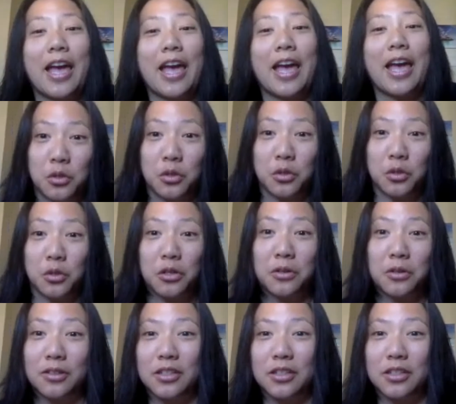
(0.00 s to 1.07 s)
I have a
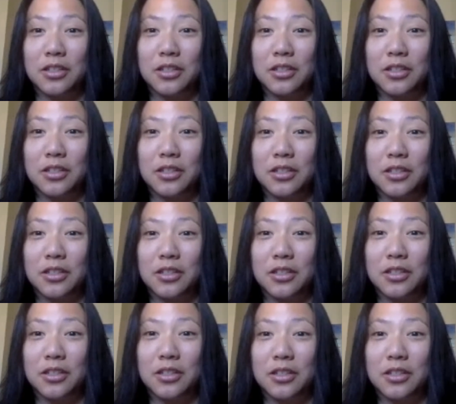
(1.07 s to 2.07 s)
2-year-old and we're trying to find